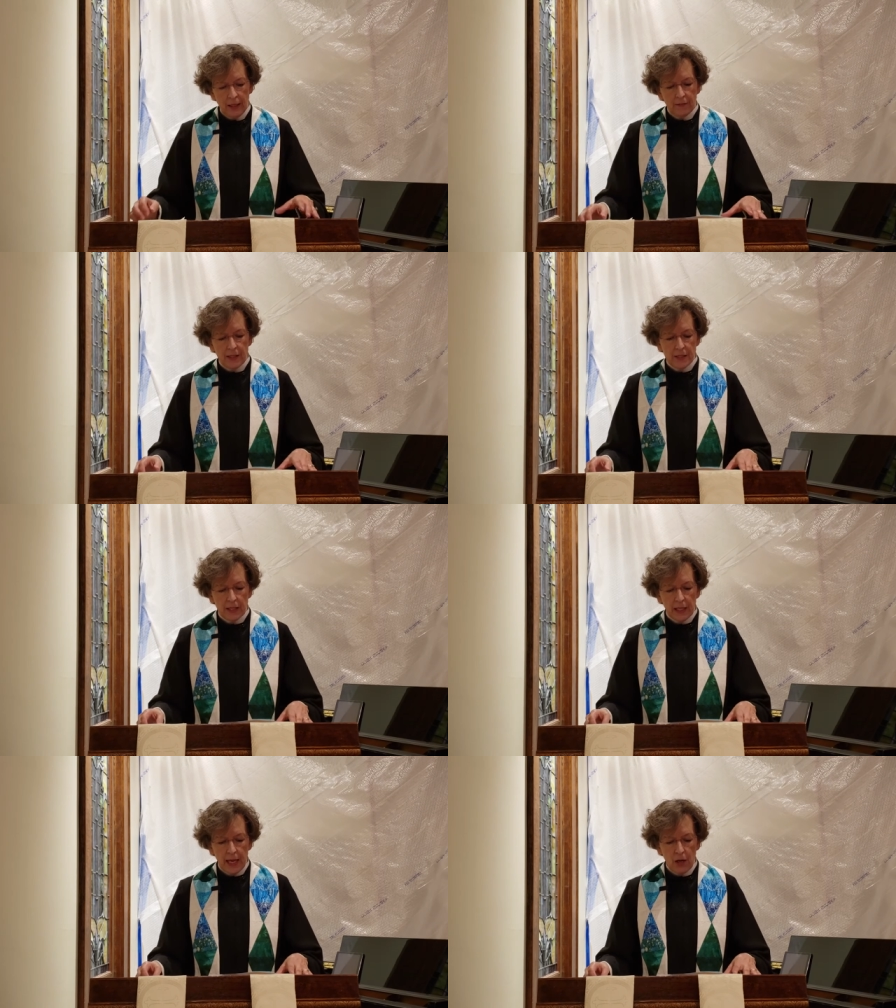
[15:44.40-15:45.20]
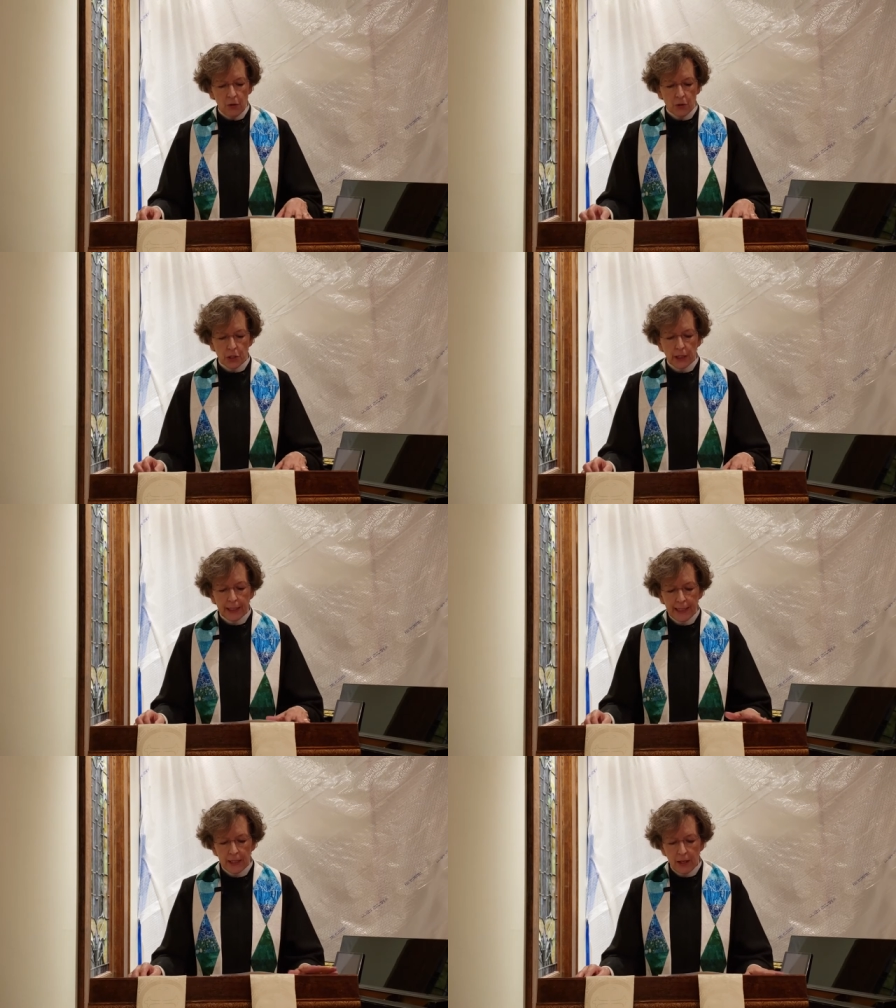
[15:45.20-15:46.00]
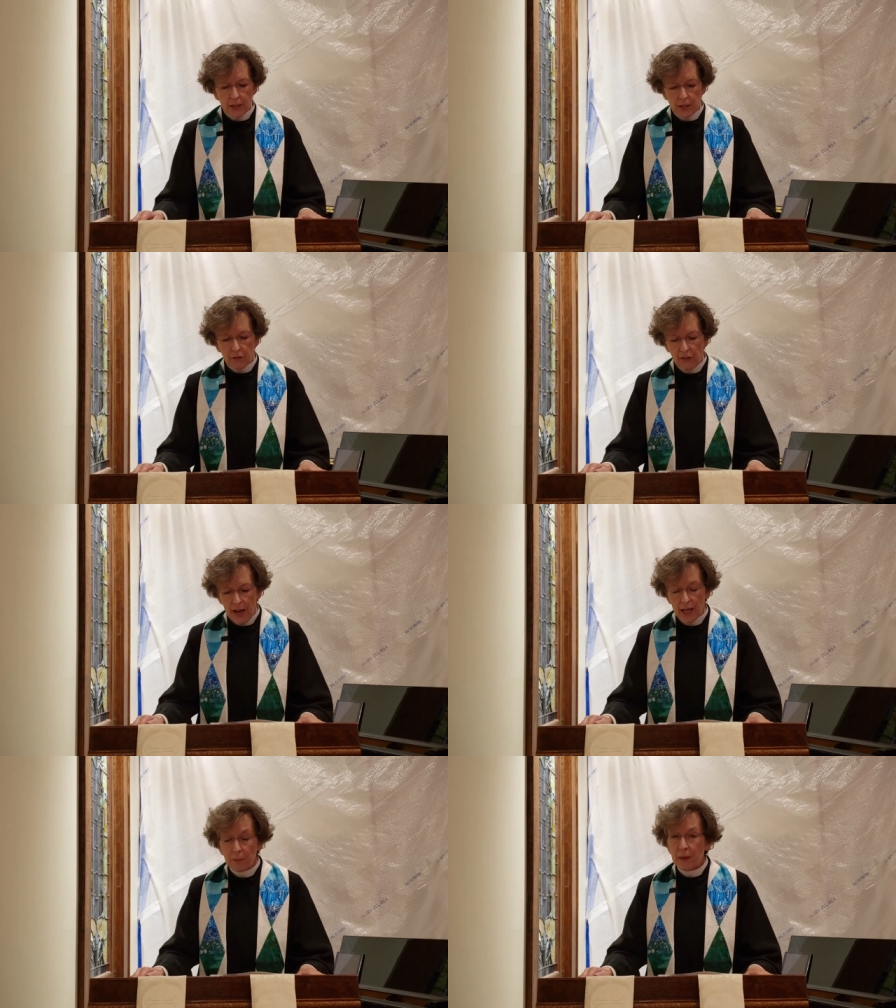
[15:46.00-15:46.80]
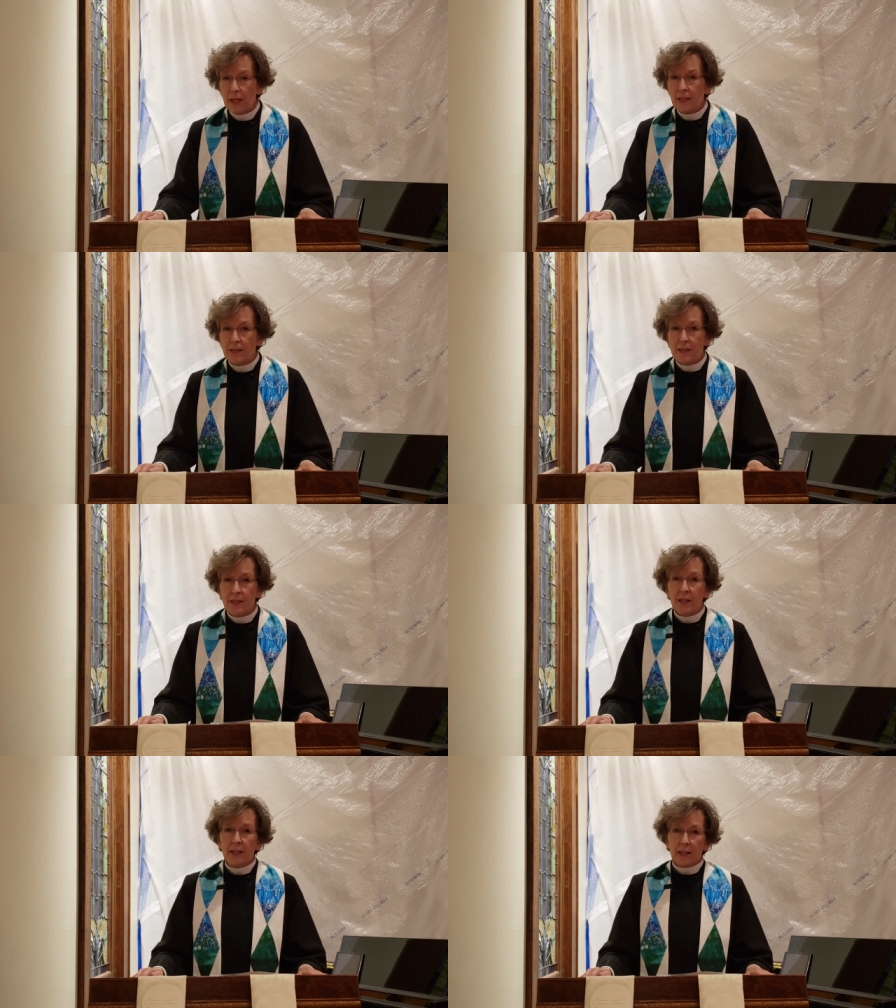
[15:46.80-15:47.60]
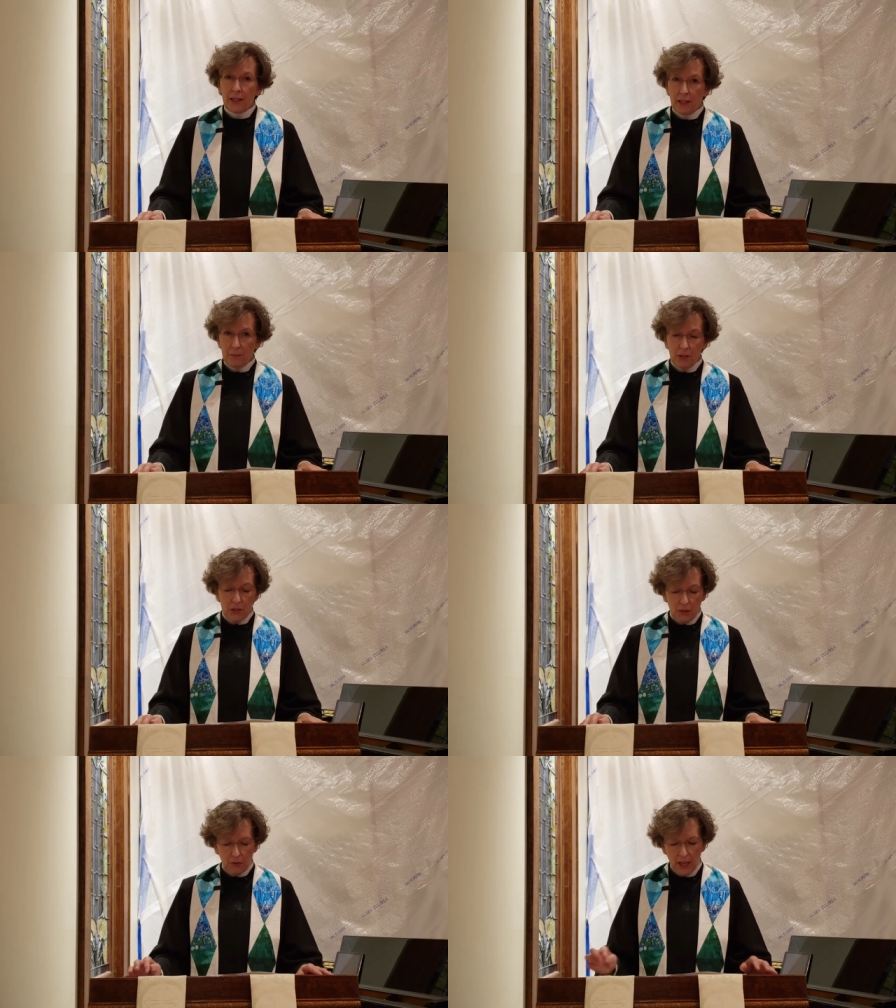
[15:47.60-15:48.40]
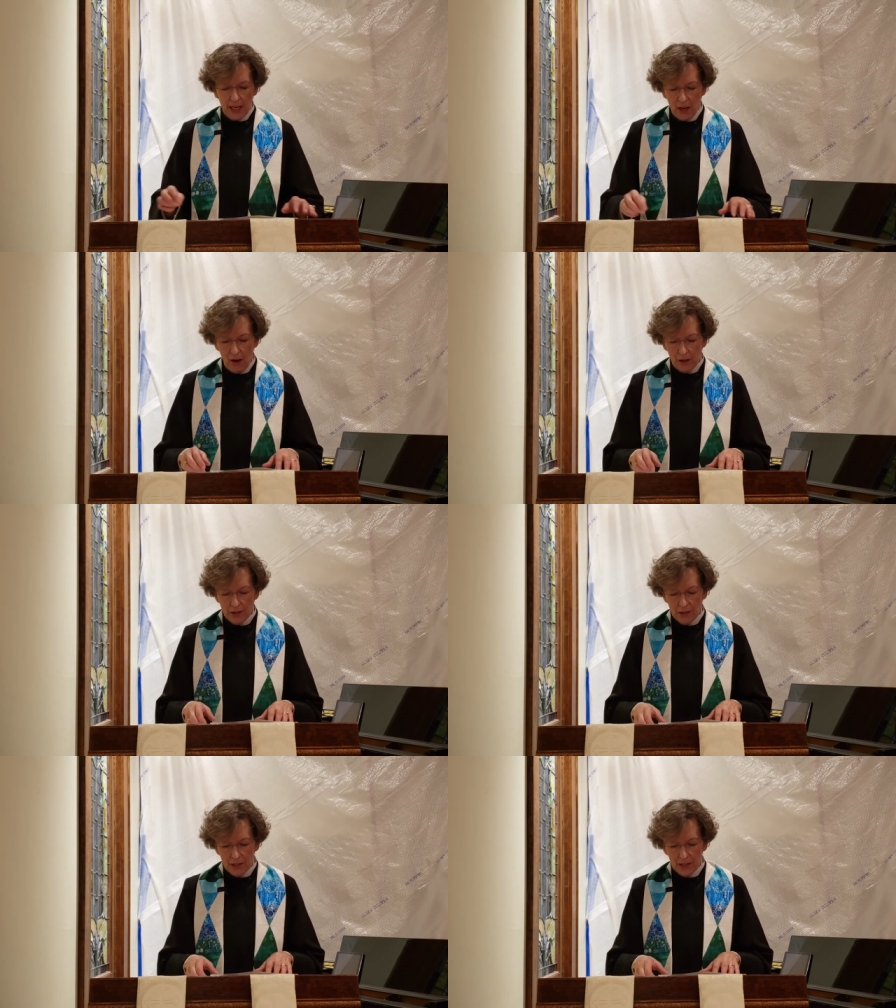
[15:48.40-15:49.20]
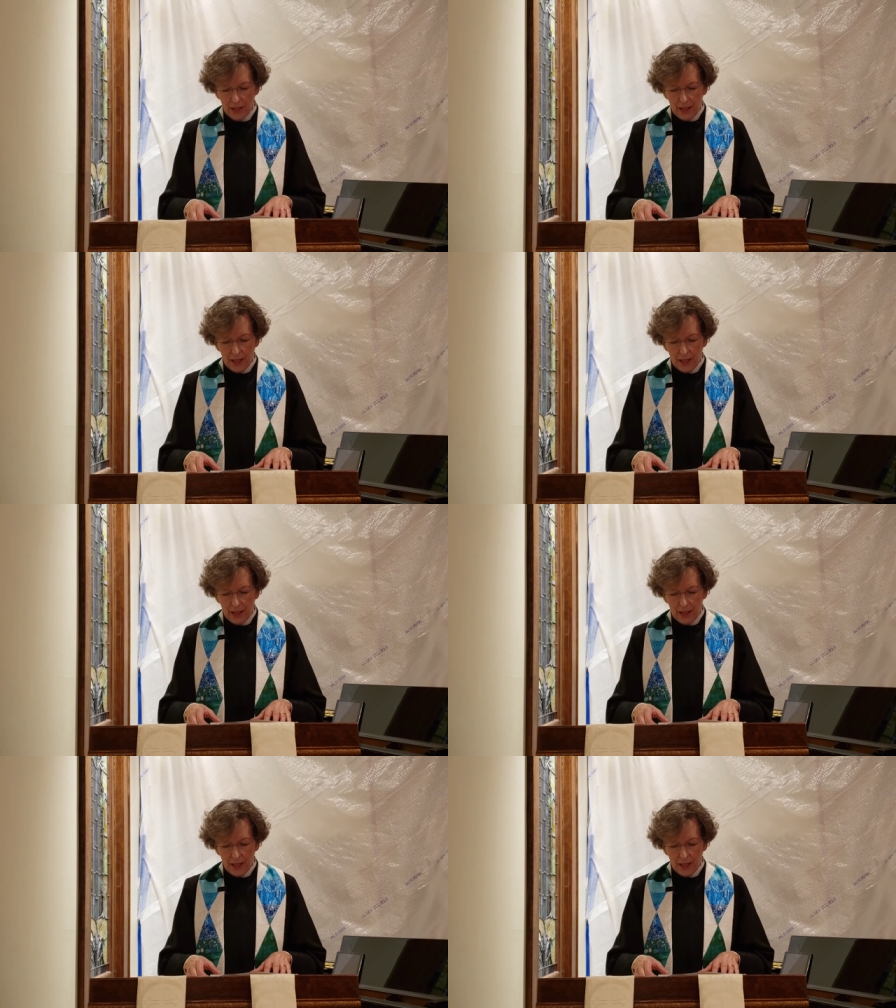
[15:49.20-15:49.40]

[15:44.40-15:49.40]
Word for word: These encounters lead us to find peace in the midst of chaos.